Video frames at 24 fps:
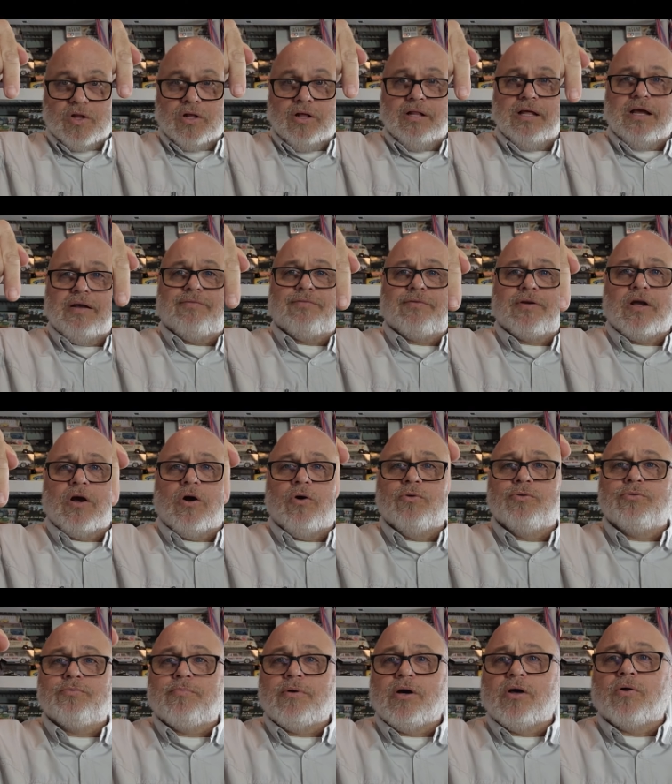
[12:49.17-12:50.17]
Left
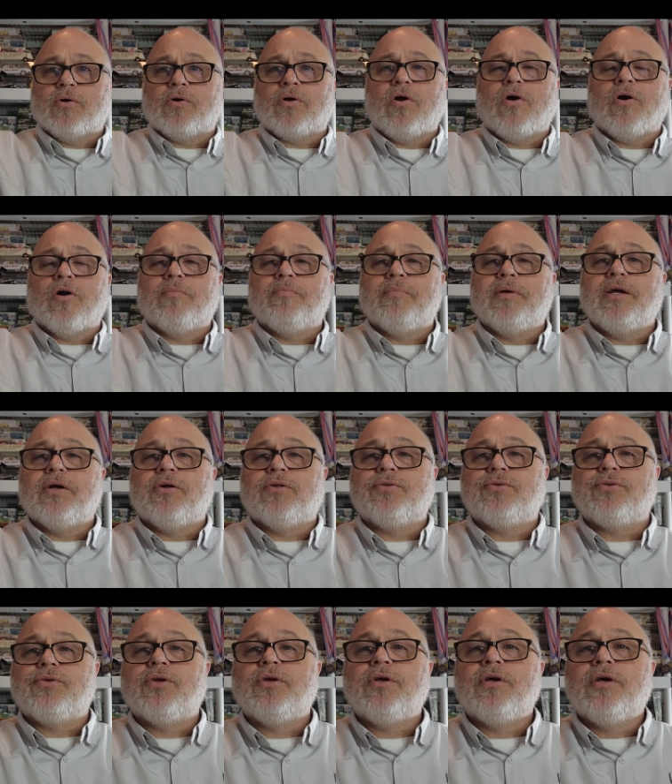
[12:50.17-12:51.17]
Coast Model Car
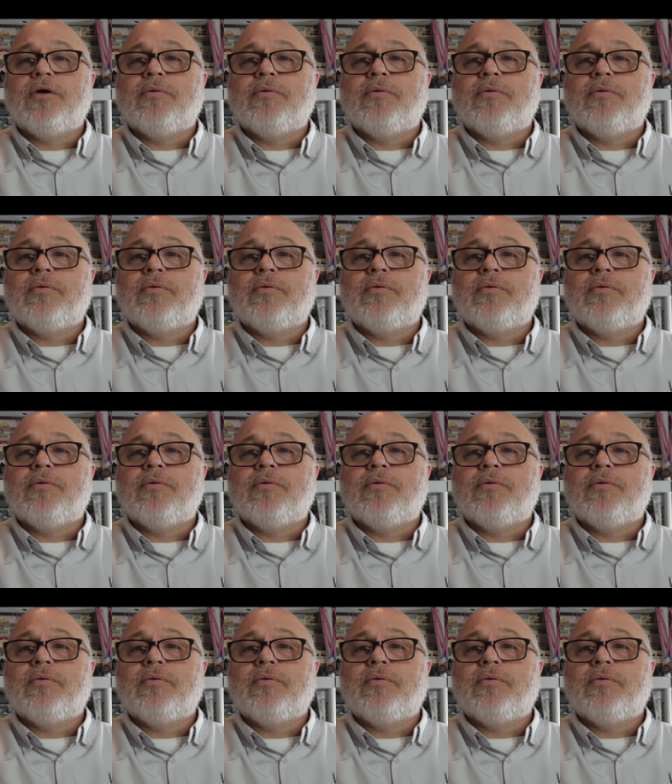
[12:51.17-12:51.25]
Builds.